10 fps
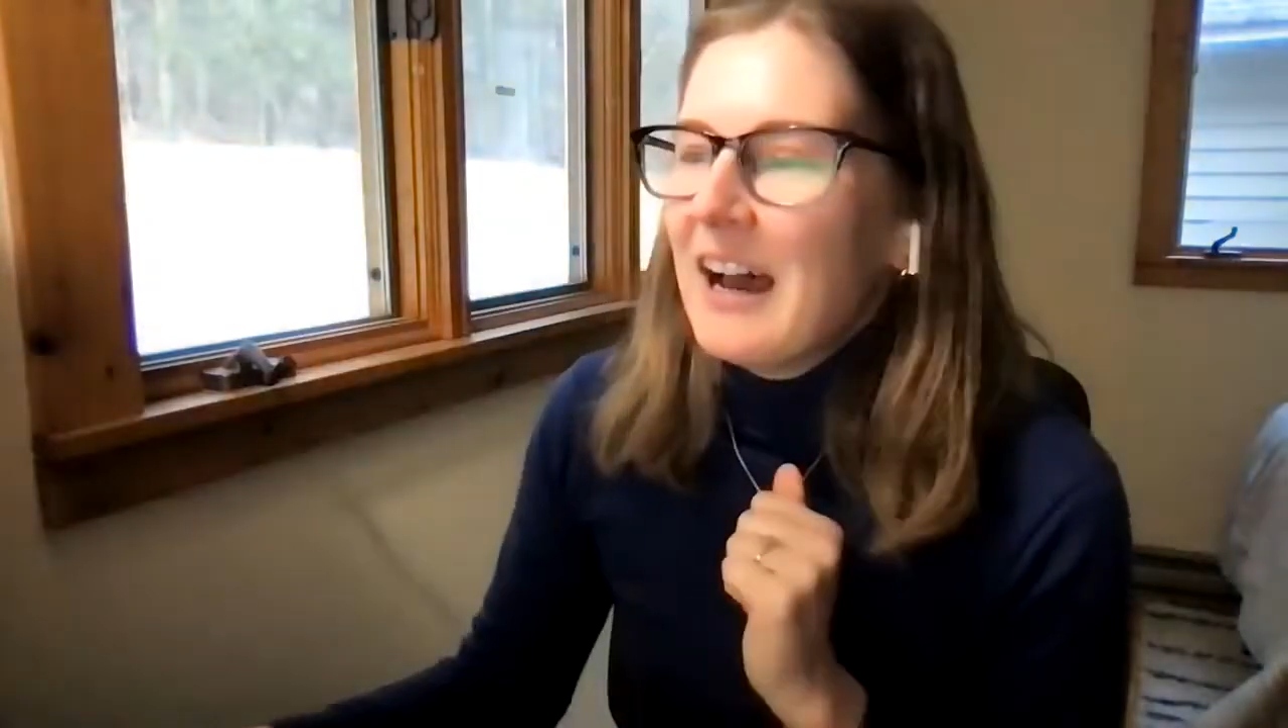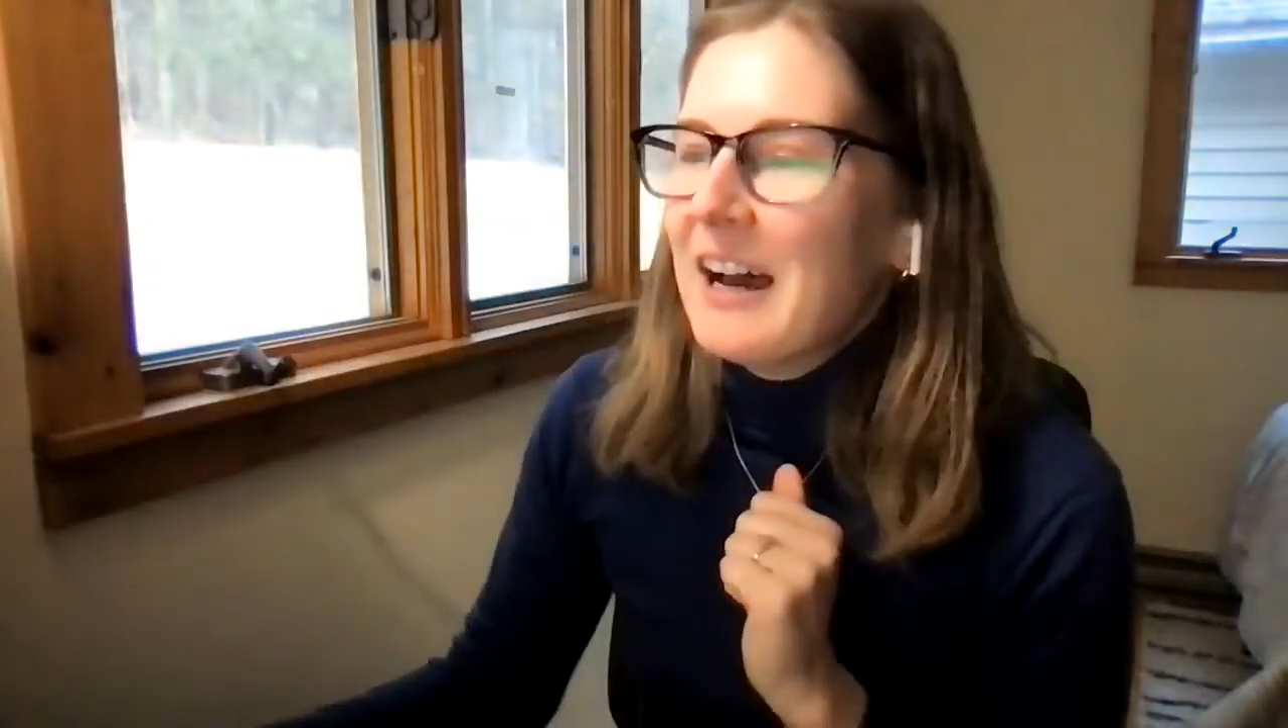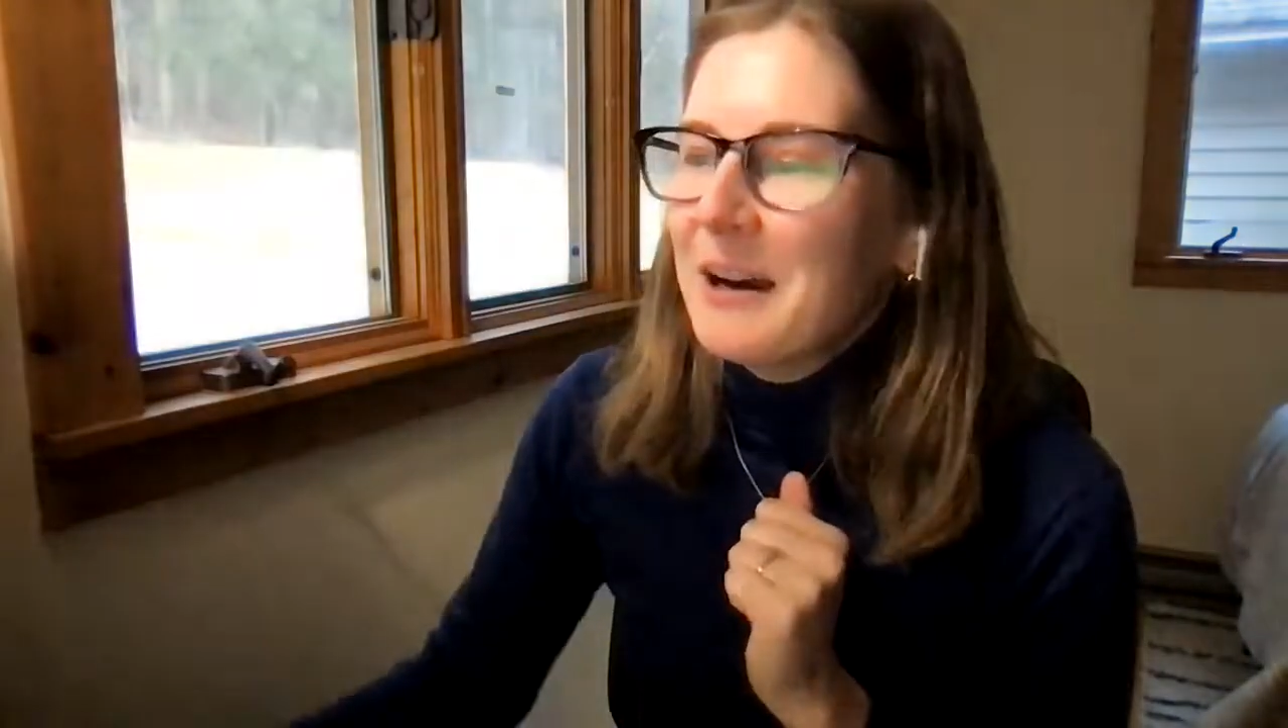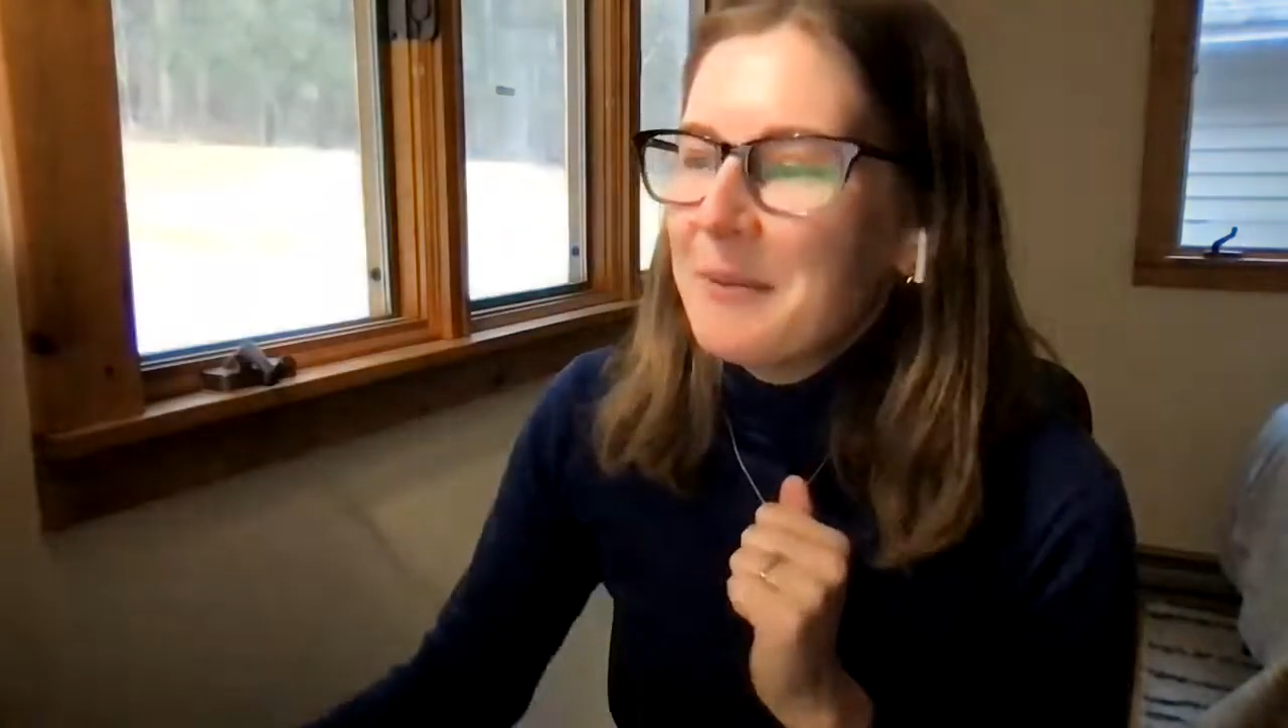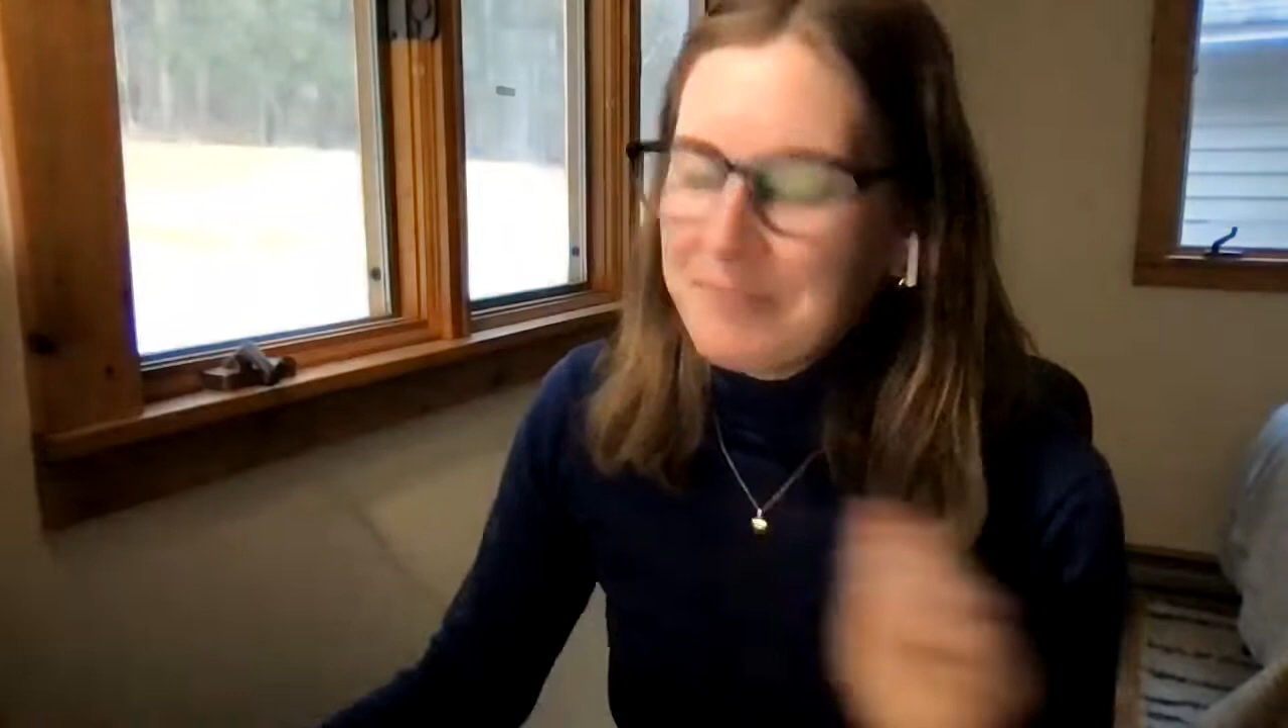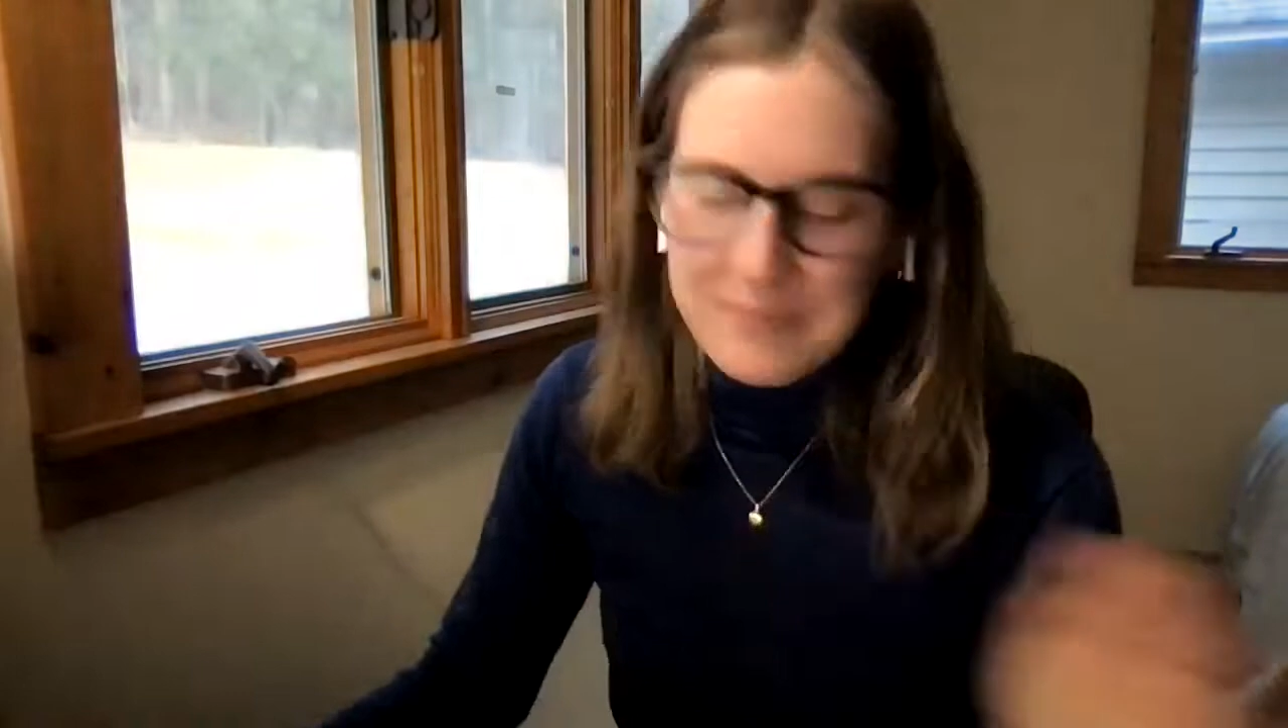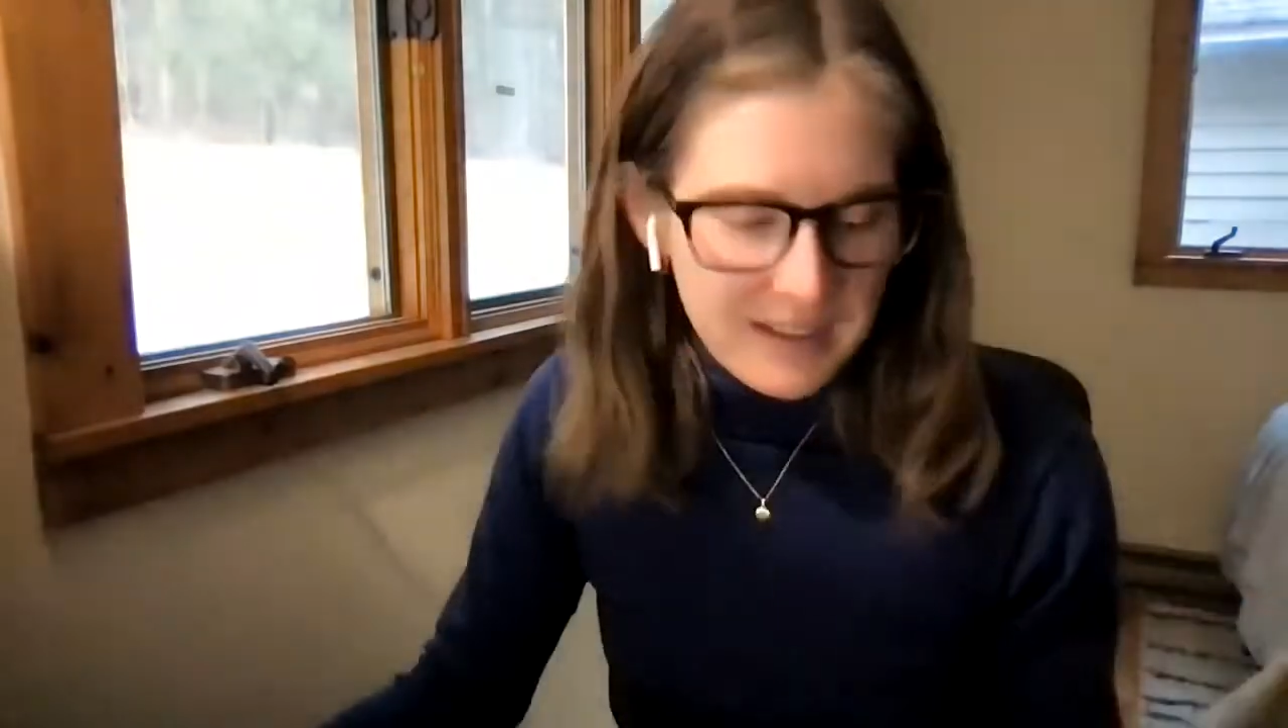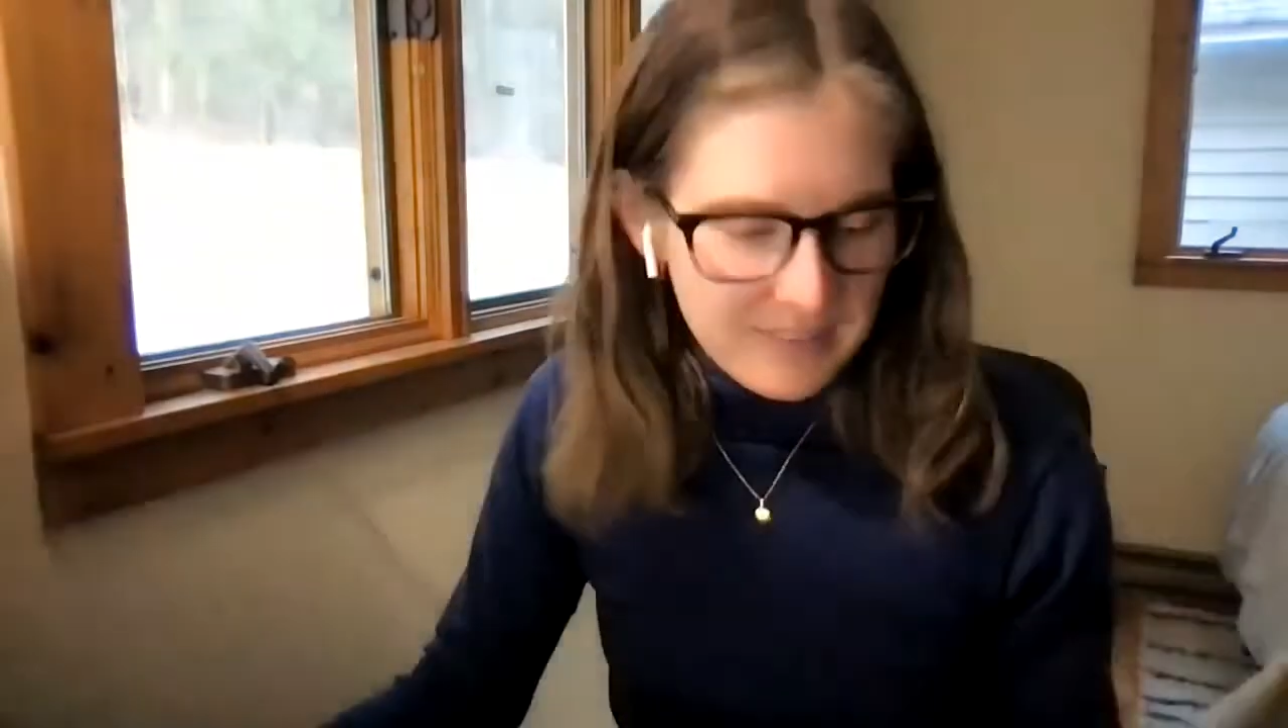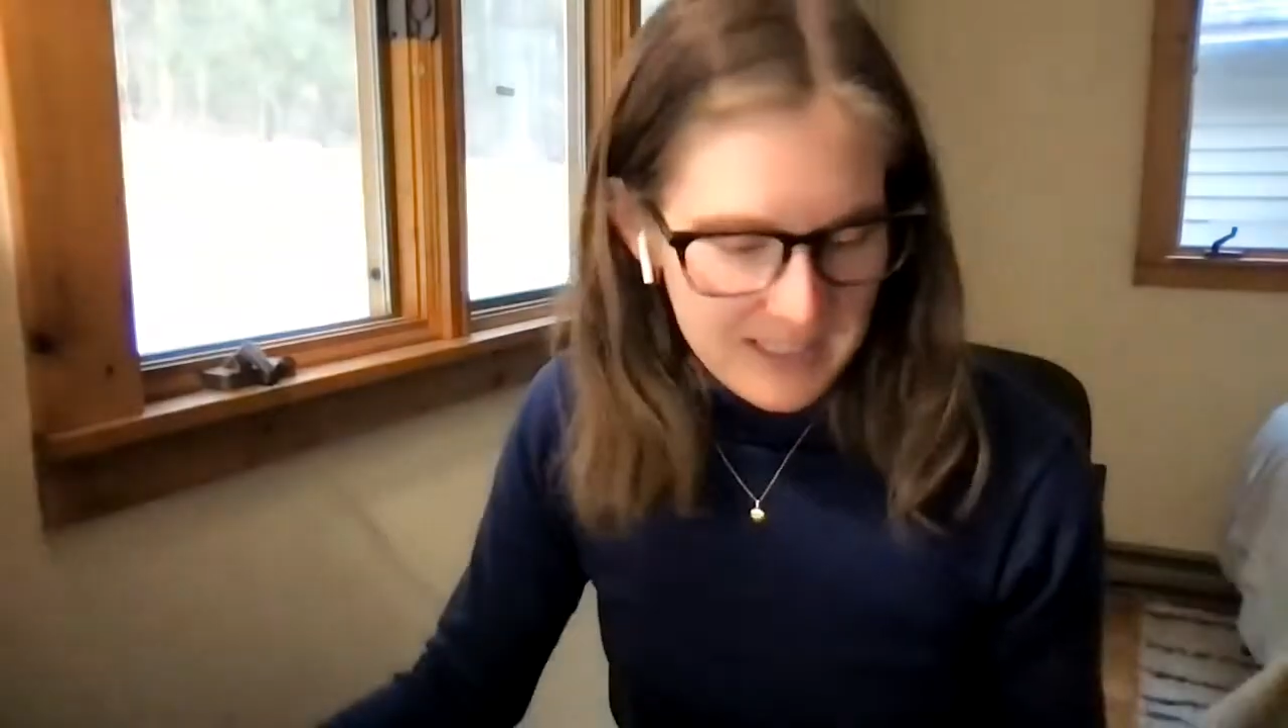um,